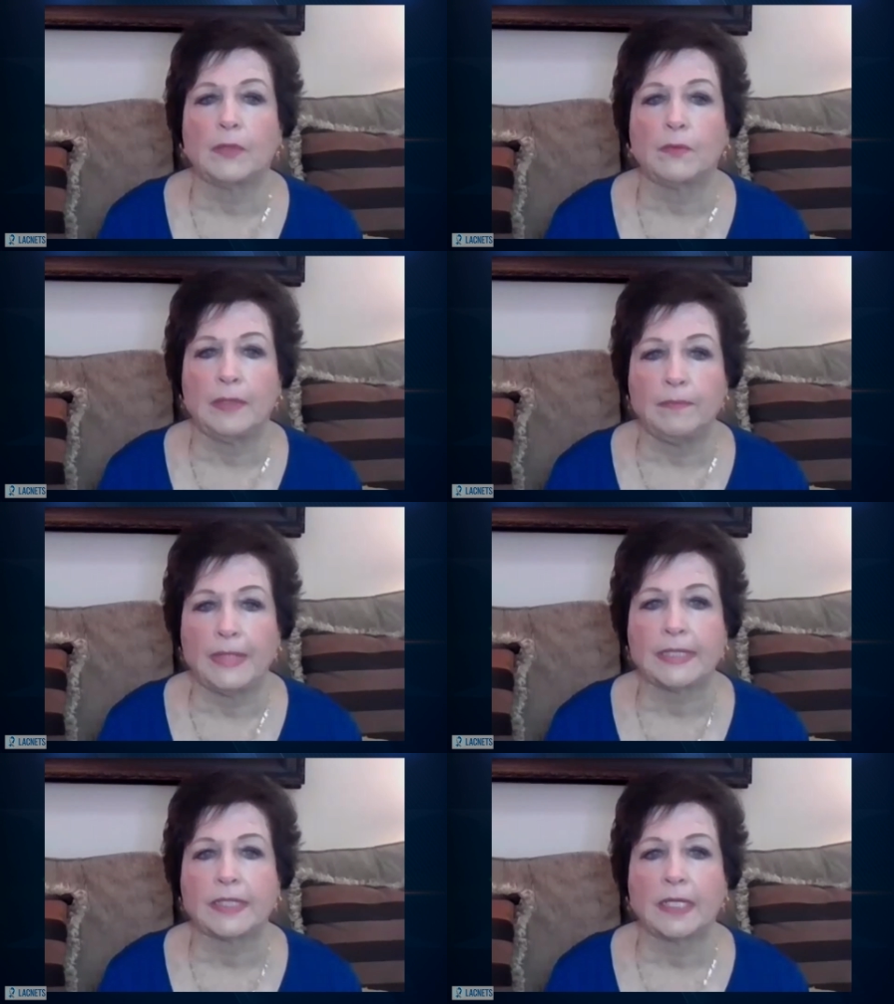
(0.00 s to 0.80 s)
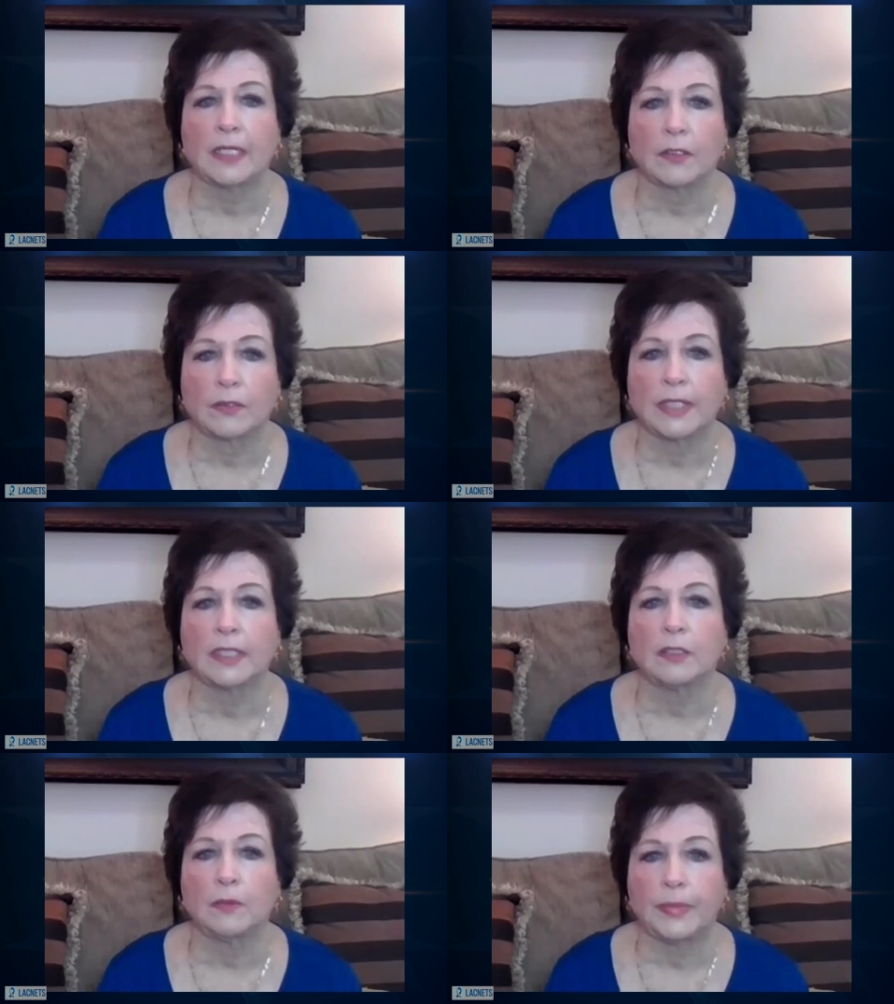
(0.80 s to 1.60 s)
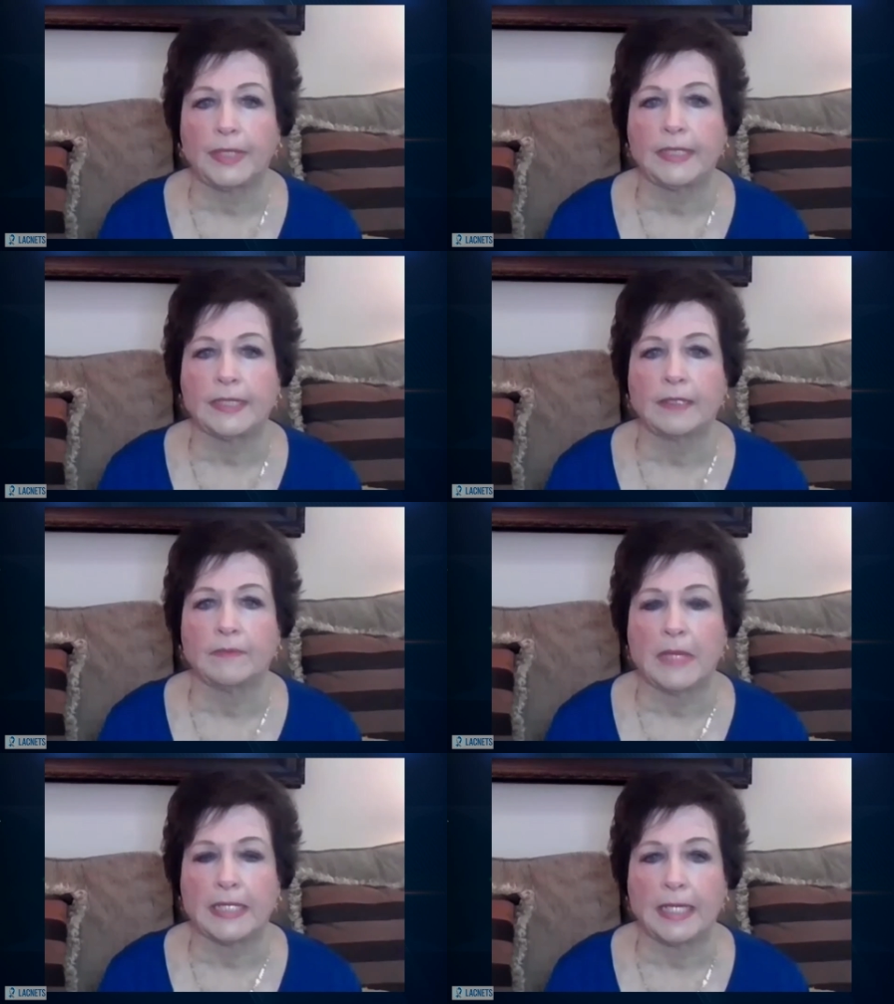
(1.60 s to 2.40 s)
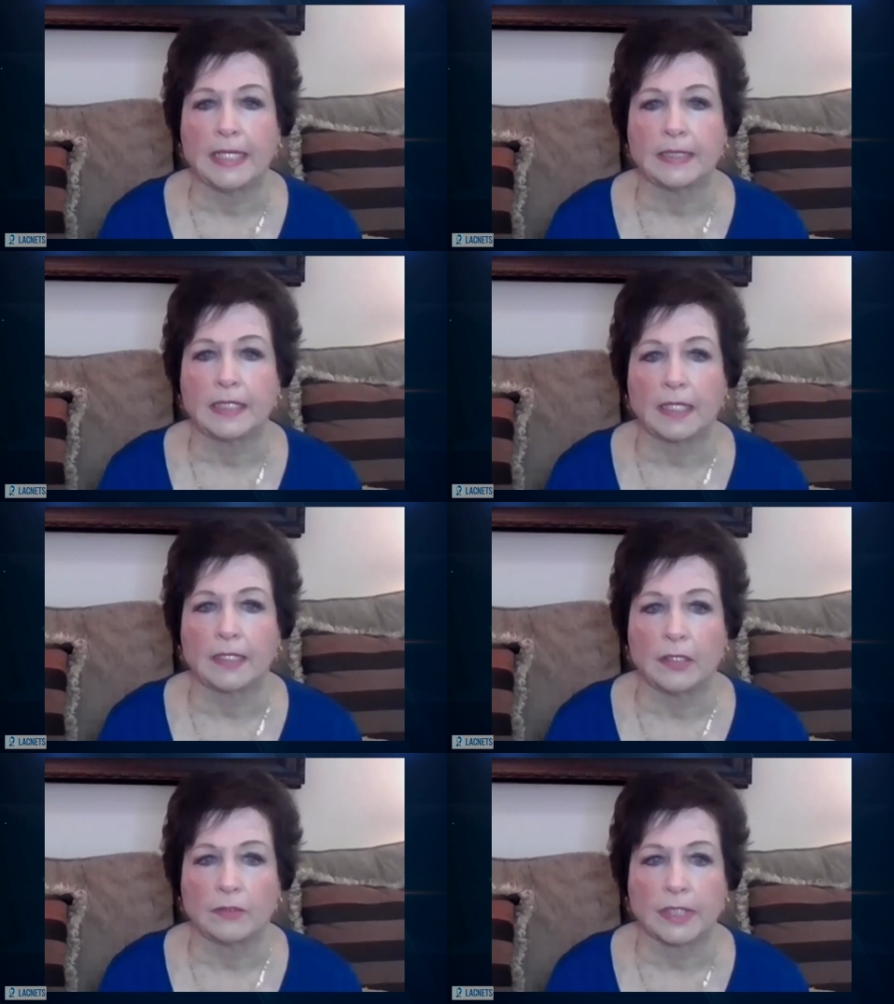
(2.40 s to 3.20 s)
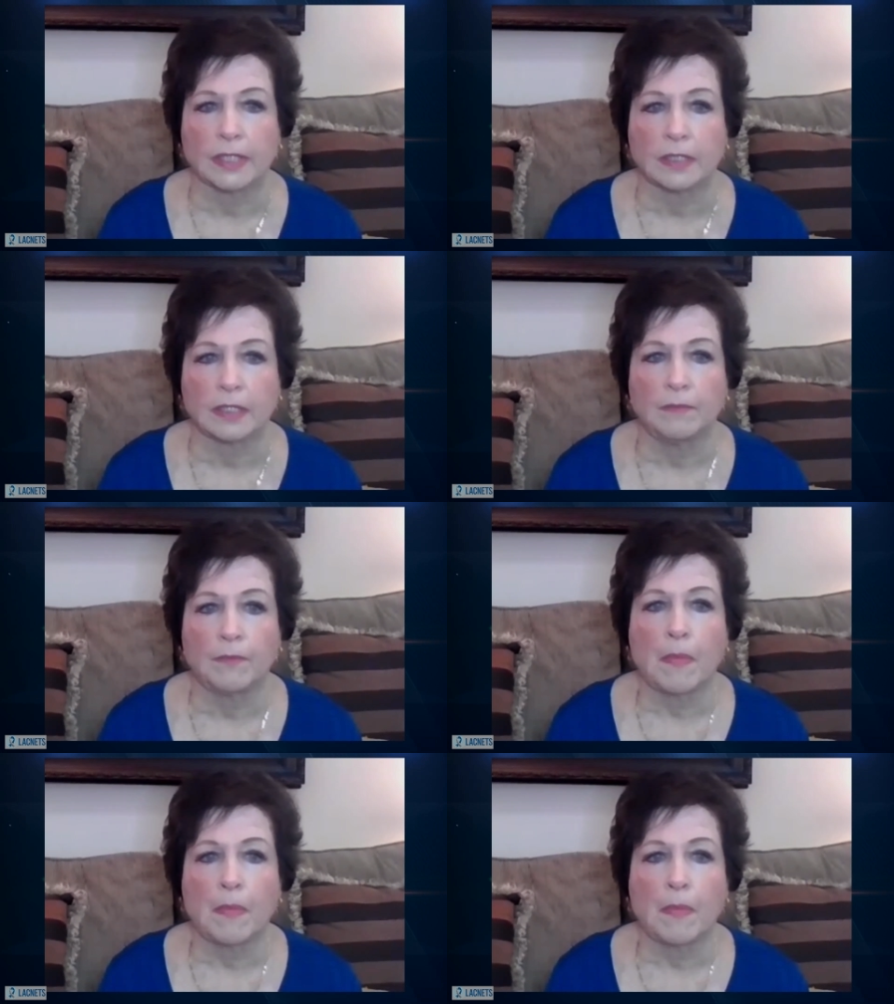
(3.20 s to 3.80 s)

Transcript: but we missed a critical piece of my NET diagnosis.